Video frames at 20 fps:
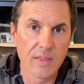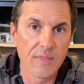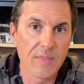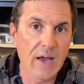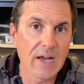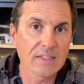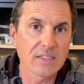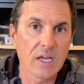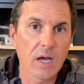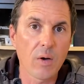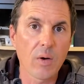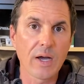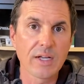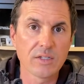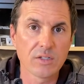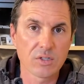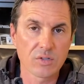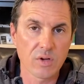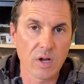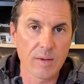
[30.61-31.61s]
That's how I
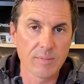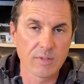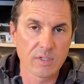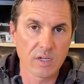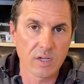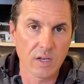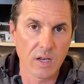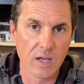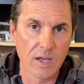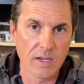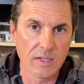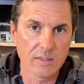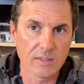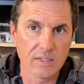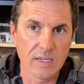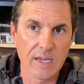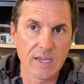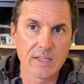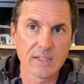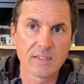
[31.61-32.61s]
describe it to clients.
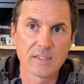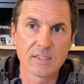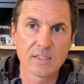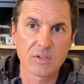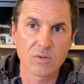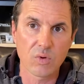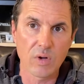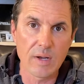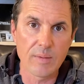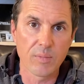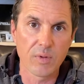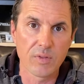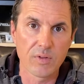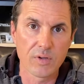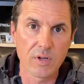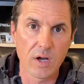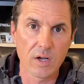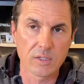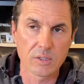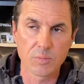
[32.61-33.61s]
It can scramble the
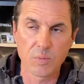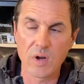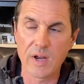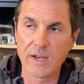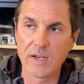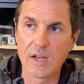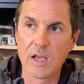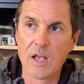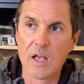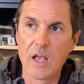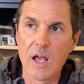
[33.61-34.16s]
dog's brain.